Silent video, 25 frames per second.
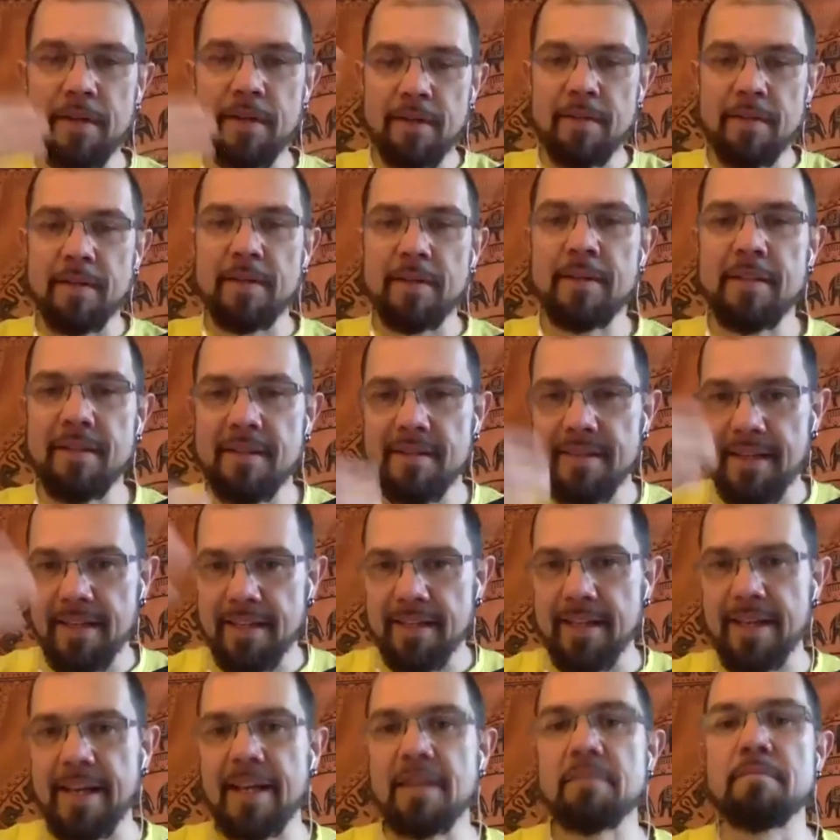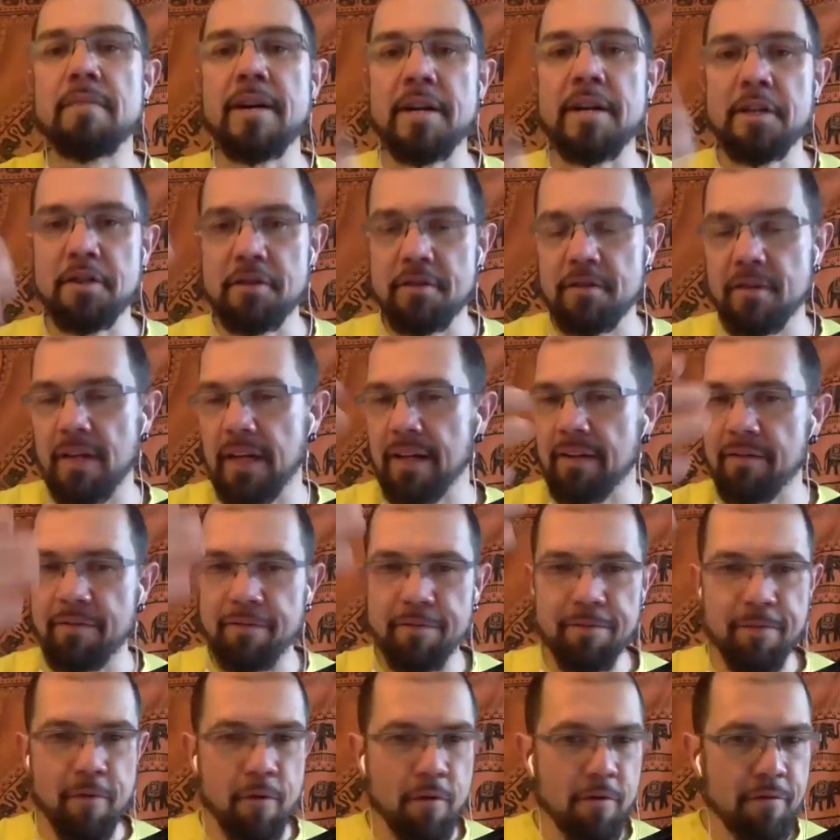you, they say they can measure like
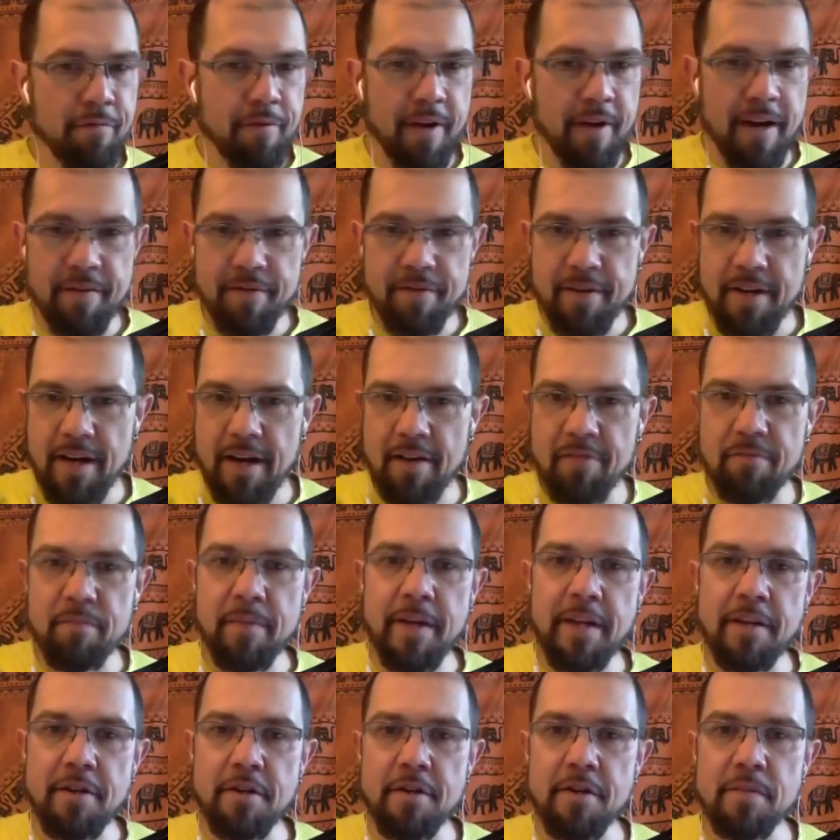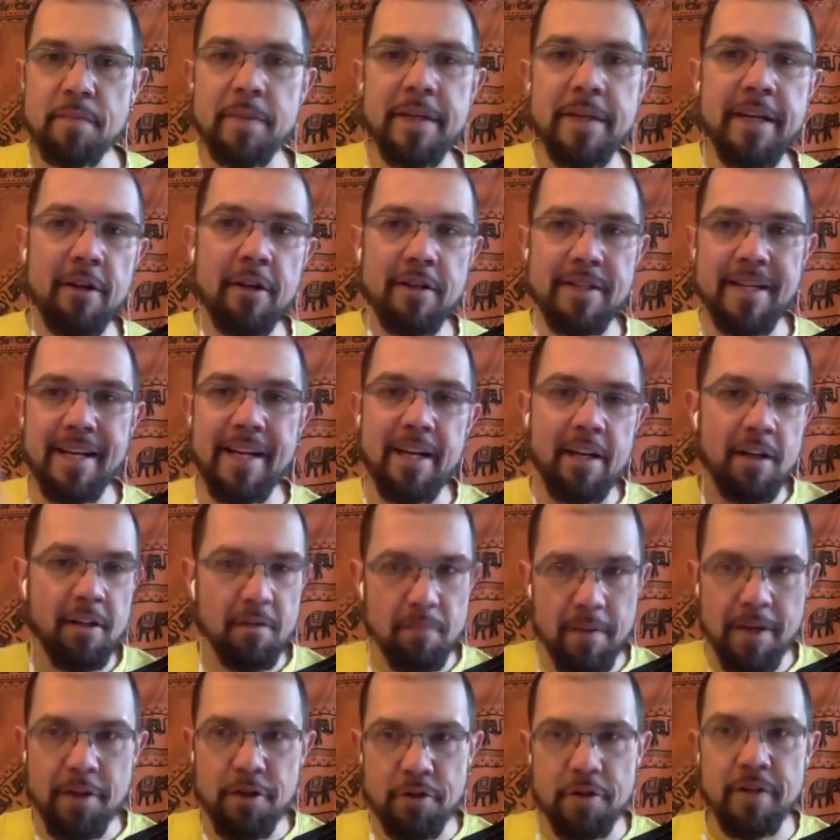four, five and a half meters because they cannot
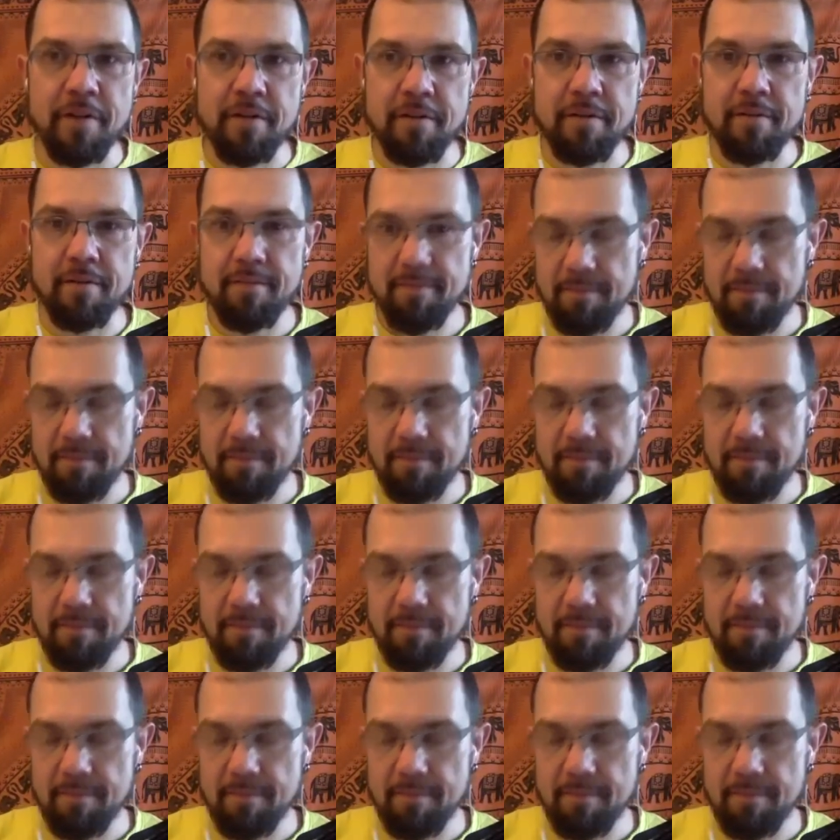measure it